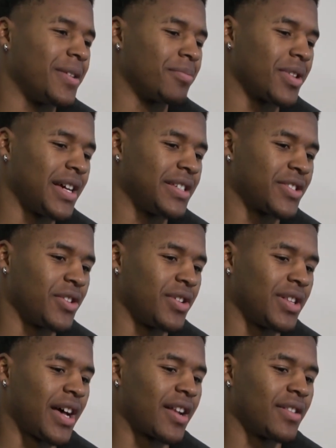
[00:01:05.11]
didn't play,
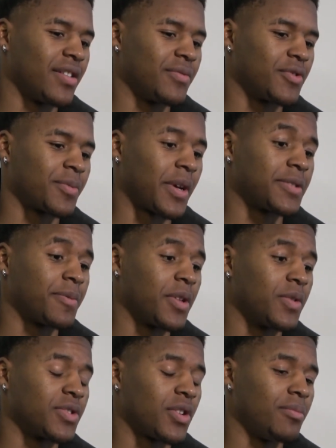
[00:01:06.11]
so a lot of the
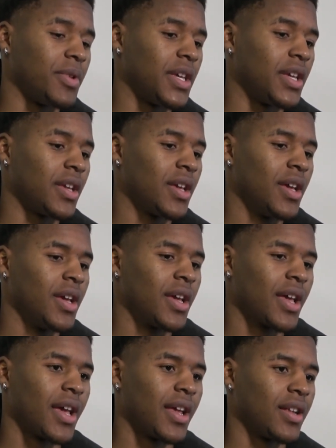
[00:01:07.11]
responsibility was on me,
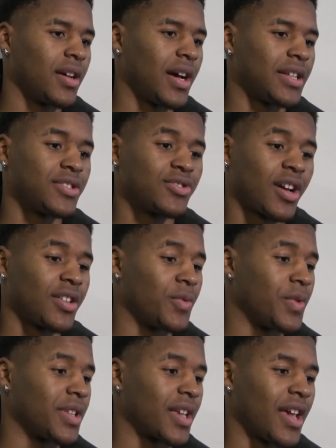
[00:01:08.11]
and I just tried to
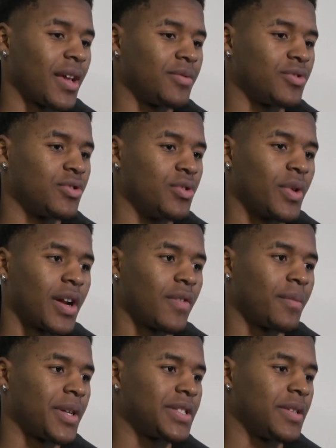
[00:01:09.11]
win the game, do
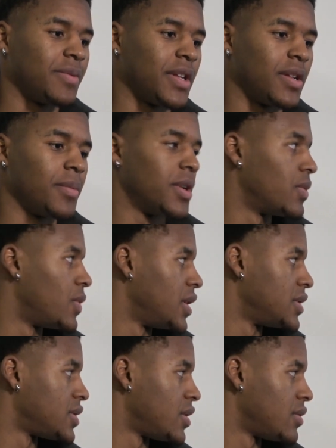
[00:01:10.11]
whatever my team needed me to
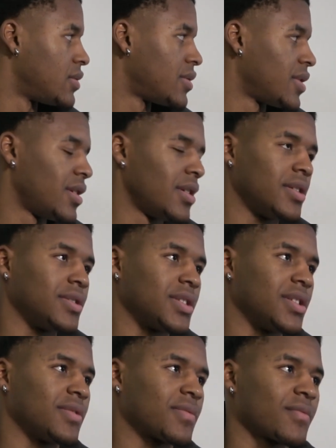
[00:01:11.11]
win, so yeah, that
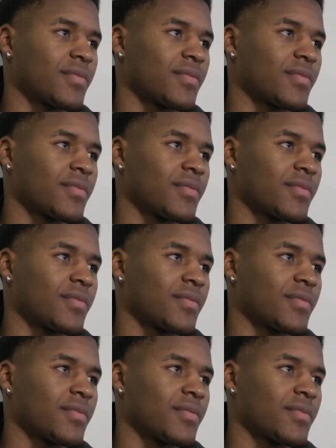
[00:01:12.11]
was it.